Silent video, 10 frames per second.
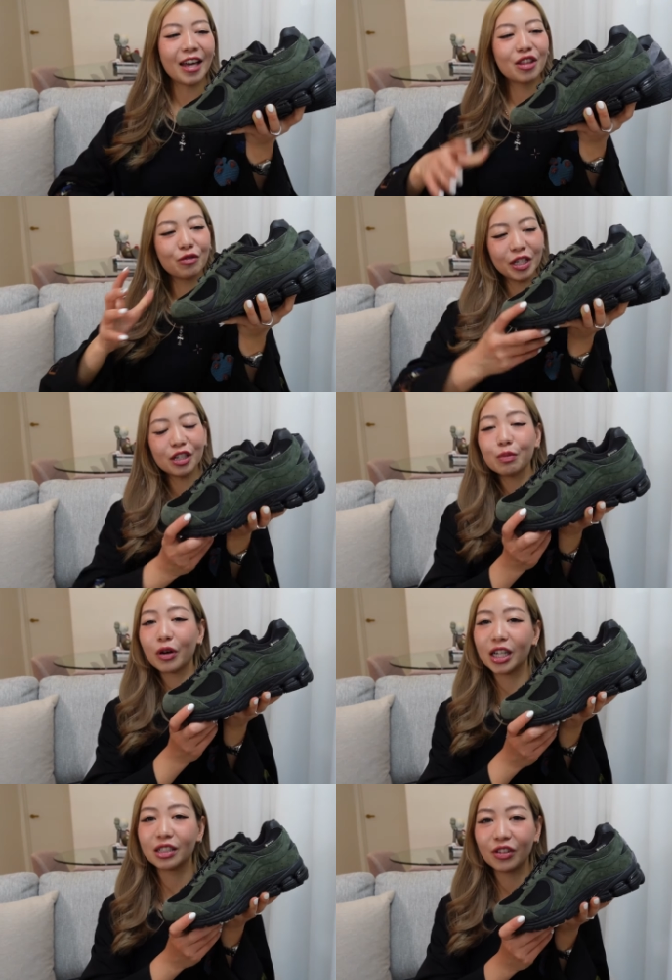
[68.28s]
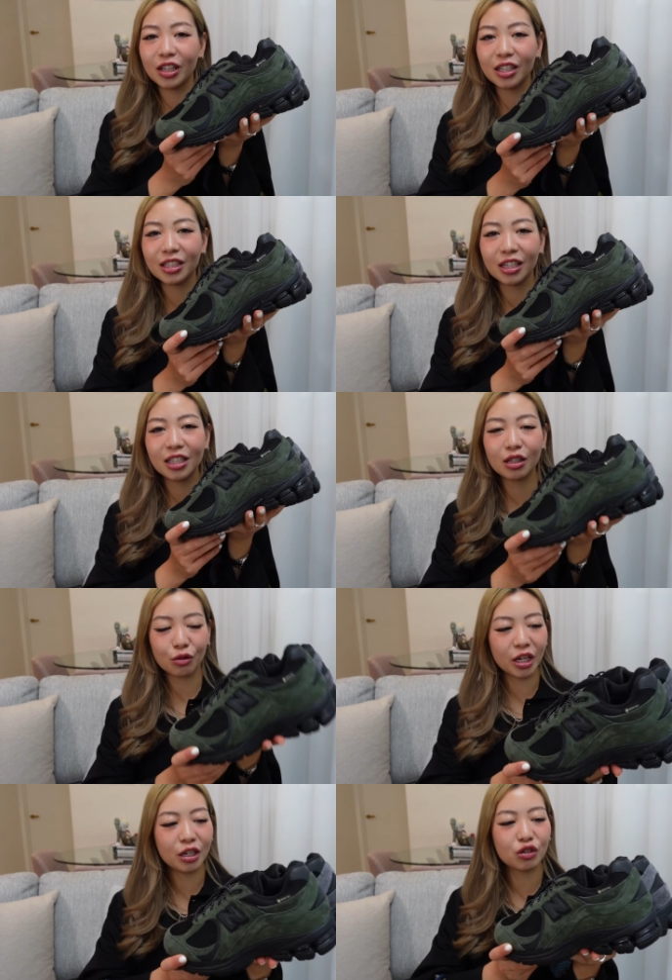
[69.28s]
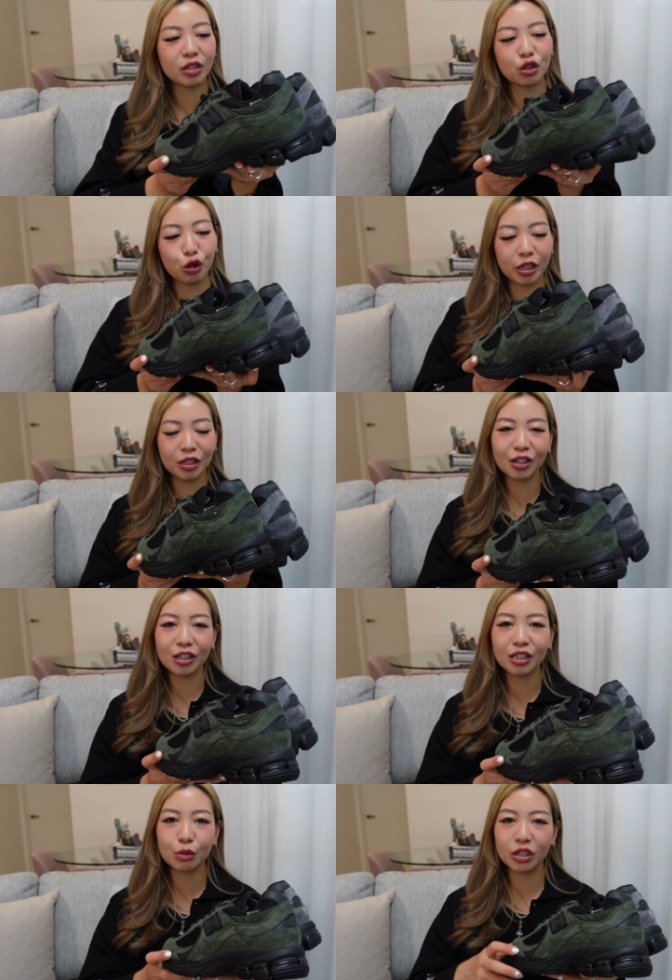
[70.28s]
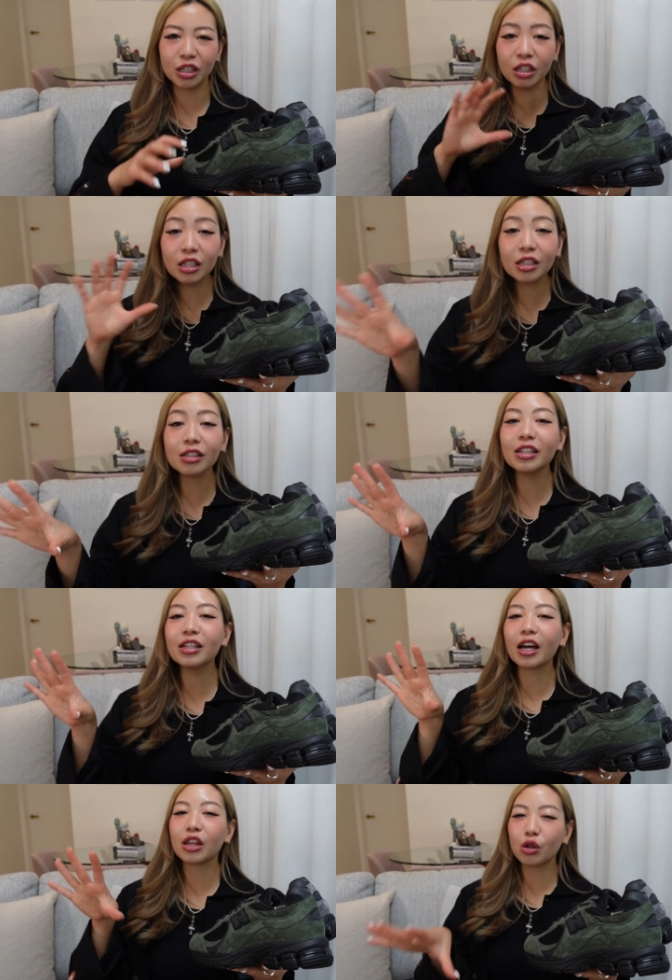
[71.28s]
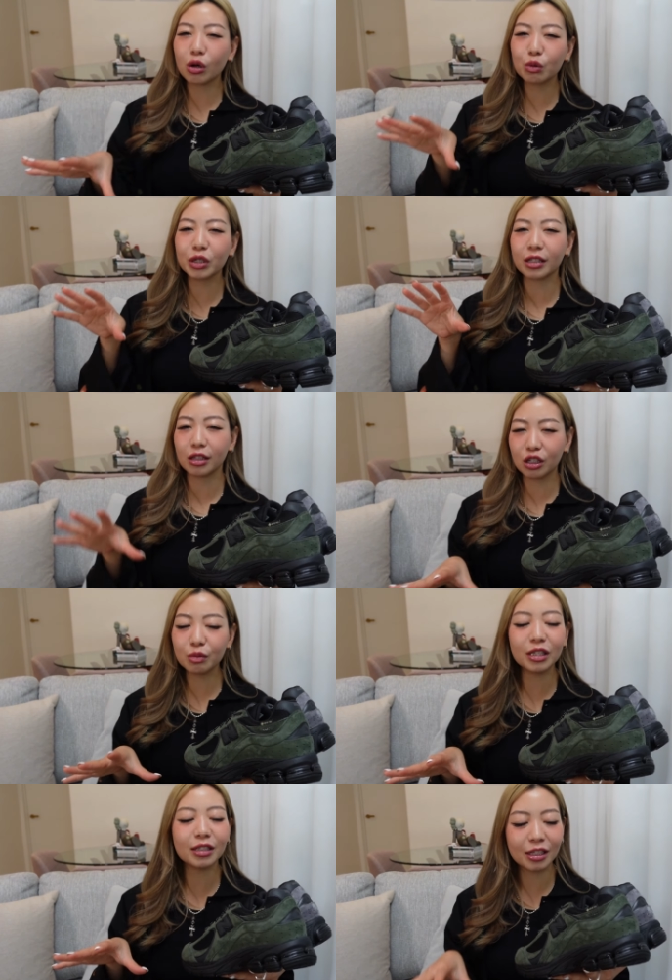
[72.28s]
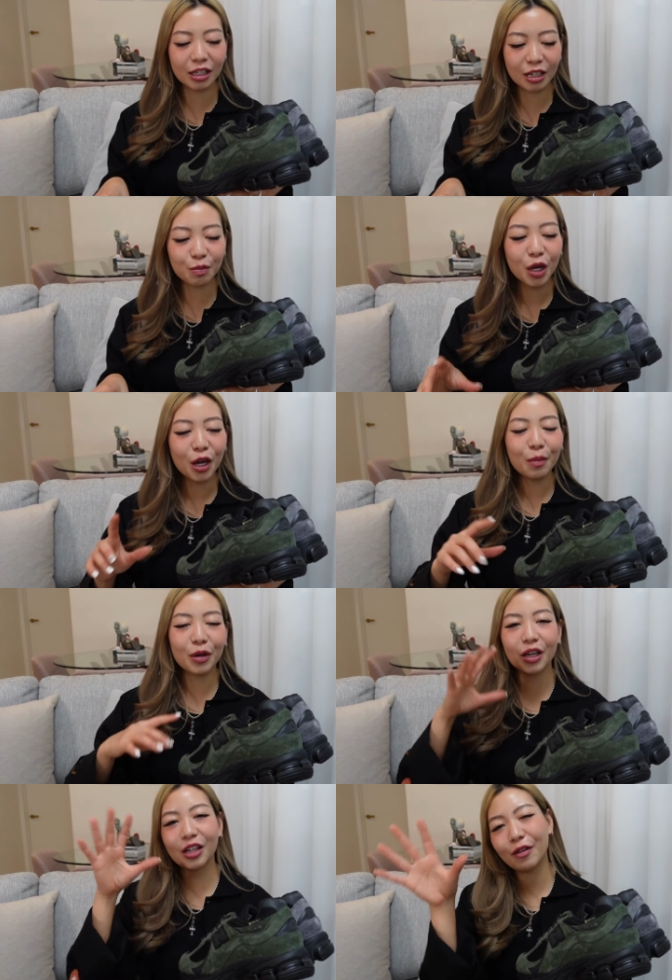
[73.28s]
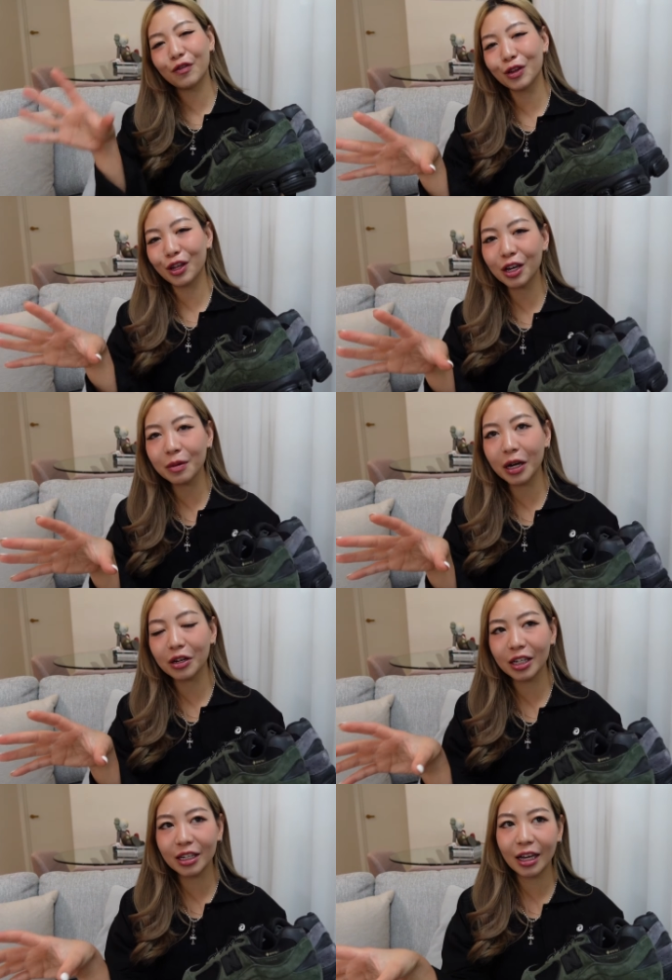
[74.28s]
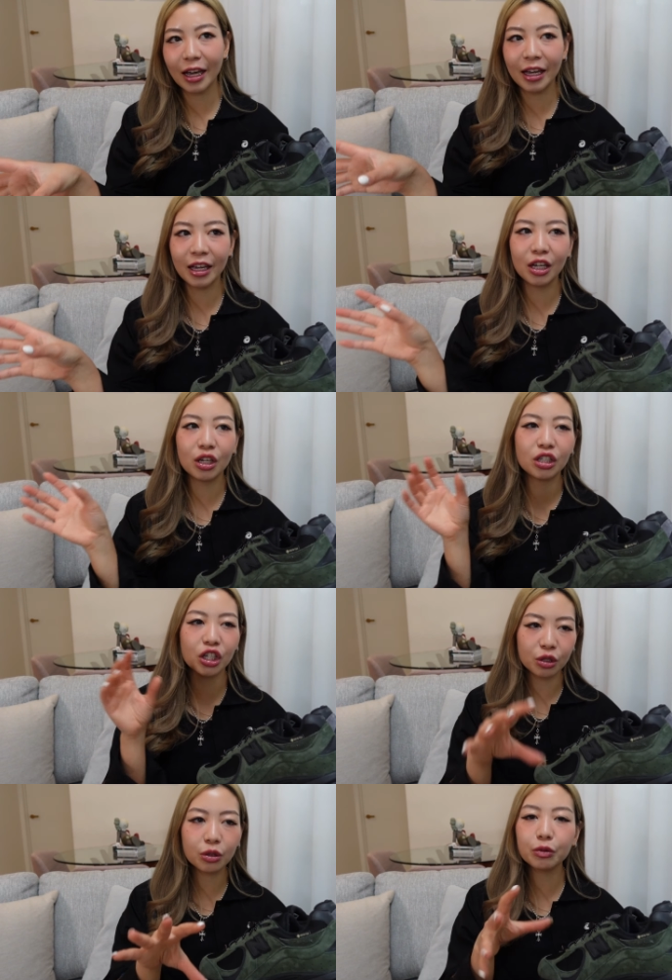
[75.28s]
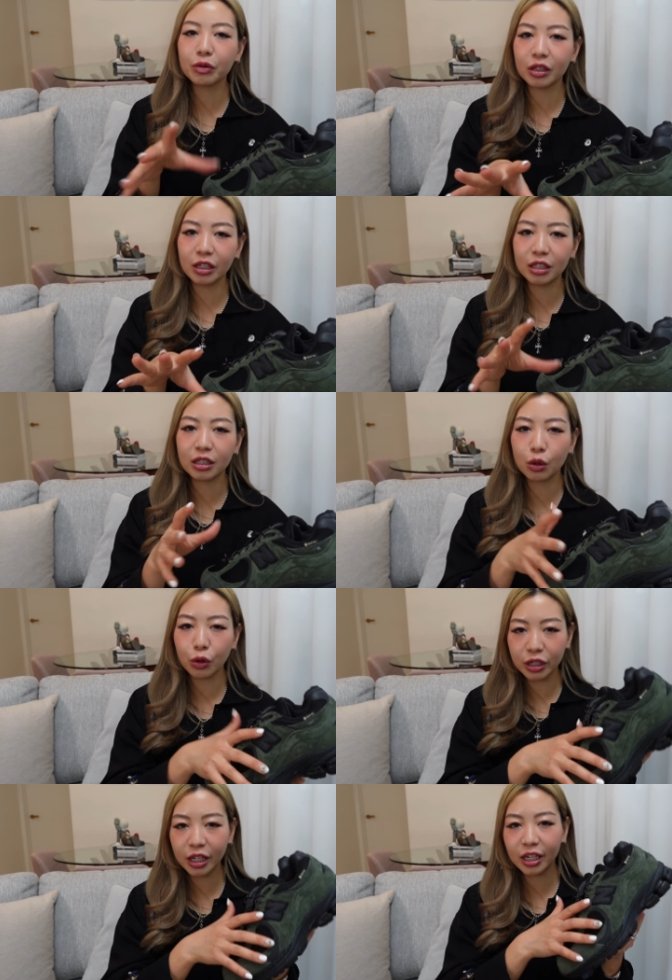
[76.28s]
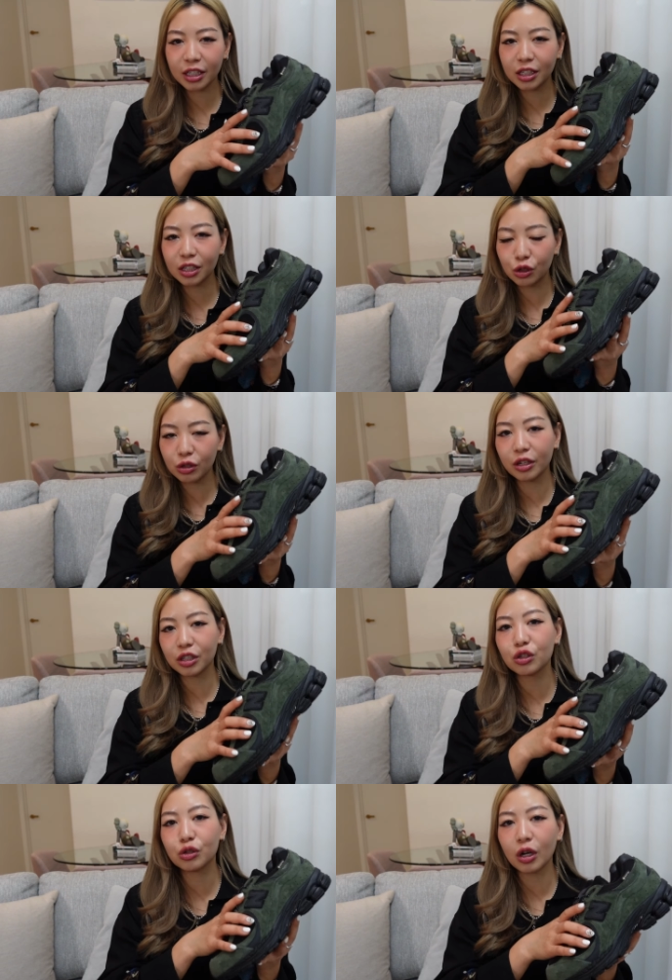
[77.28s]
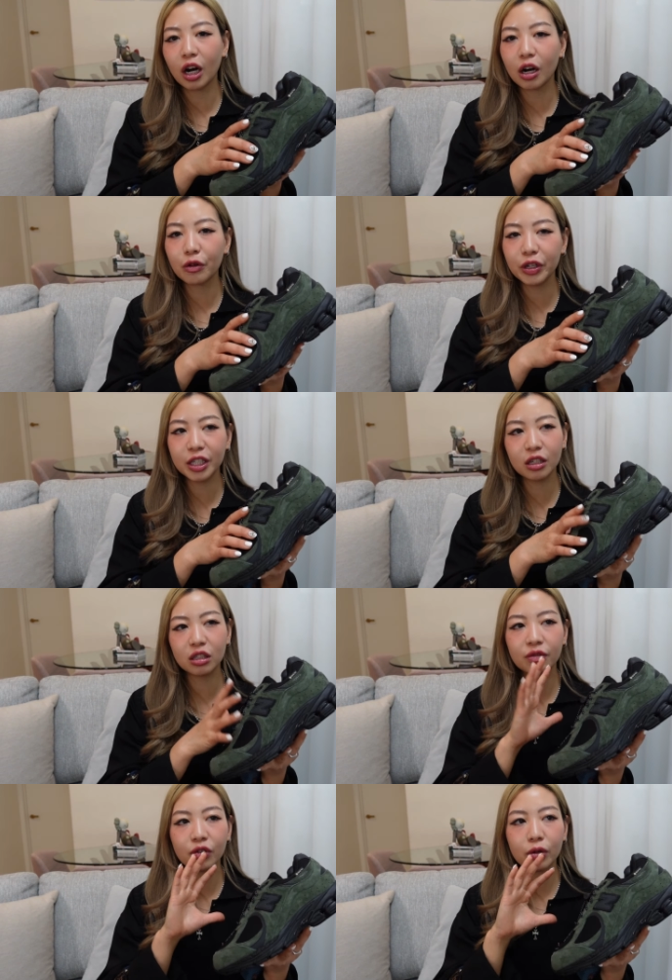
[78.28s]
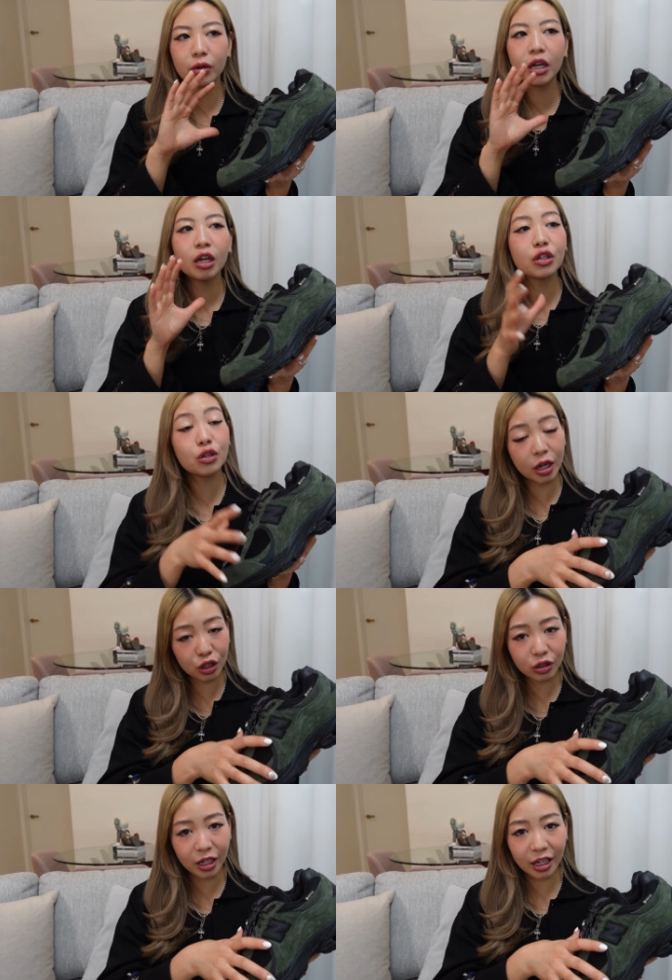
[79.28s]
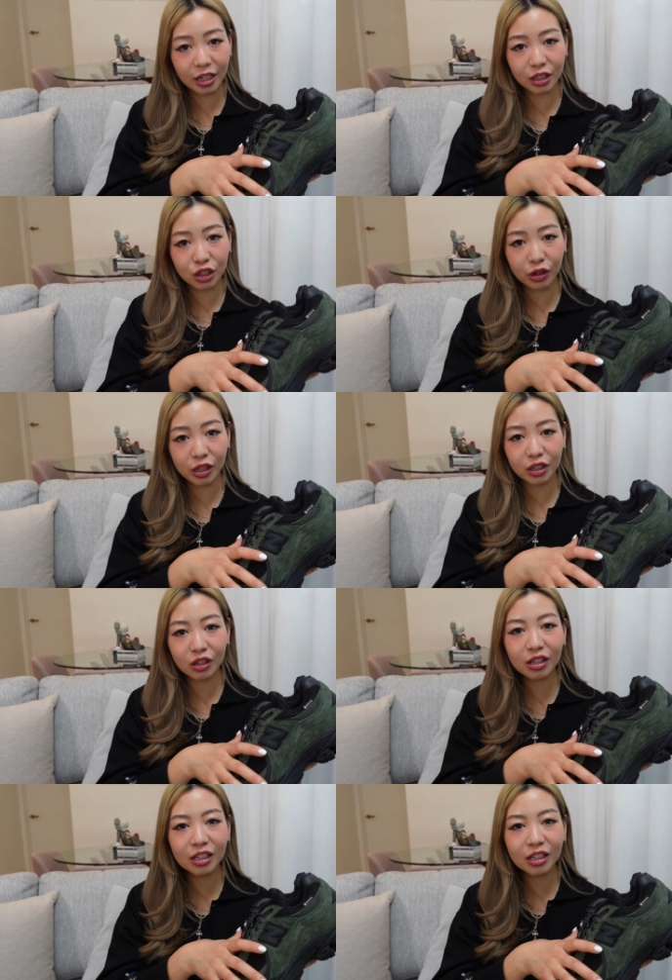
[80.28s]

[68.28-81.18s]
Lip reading: And the retail price for this is $300 Australian, which initially I thought was a little bit steep, but then if you think about it, a general release Gore-Tex 2002R retails for $280 Australian.